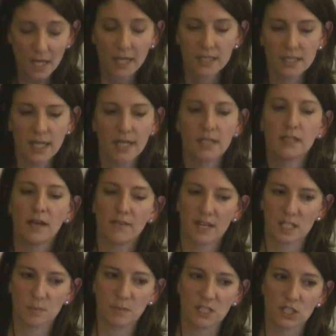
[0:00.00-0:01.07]
And I decided I've got
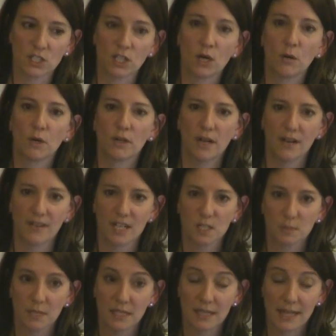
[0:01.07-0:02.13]
to speak slower, I've got to
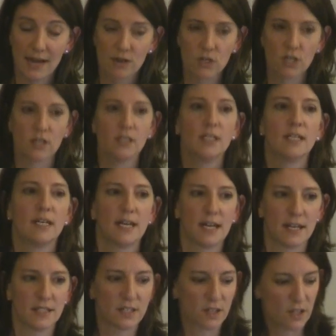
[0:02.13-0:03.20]
speak louder,
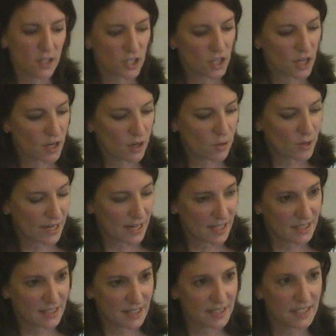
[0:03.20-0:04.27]
and I started to go, and I
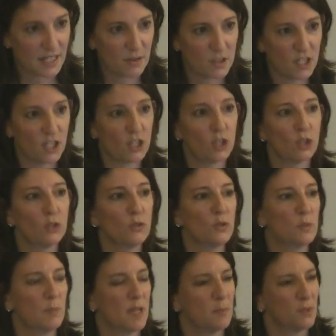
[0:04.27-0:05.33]
sensed that I was starting to
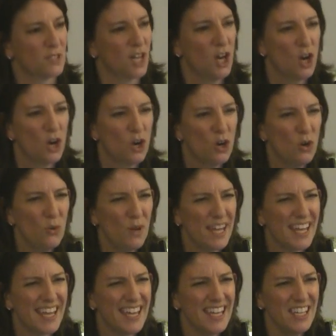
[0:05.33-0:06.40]
lose people. Saying, "Who
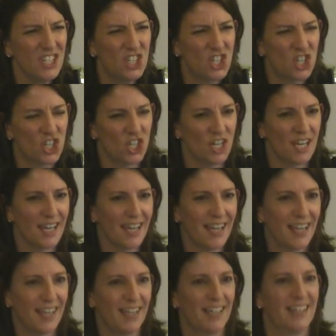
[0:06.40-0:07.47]
is
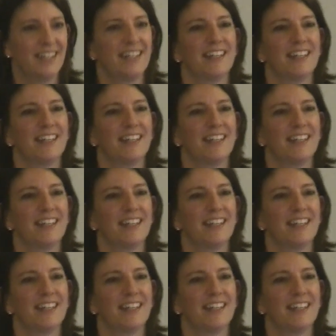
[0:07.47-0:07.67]
she?"